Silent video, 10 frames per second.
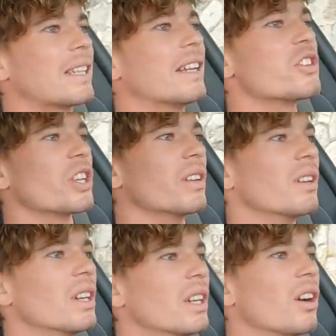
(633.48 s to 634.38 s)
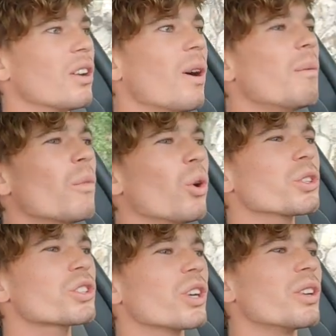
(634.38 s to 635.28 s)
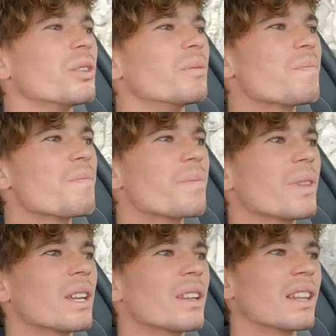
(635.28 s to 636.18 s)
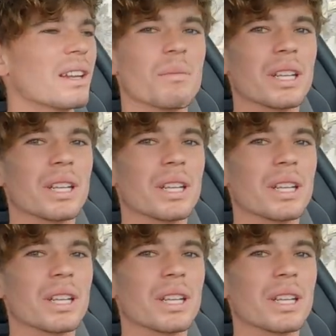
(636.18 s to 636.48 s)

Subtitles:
attention, a lot more so than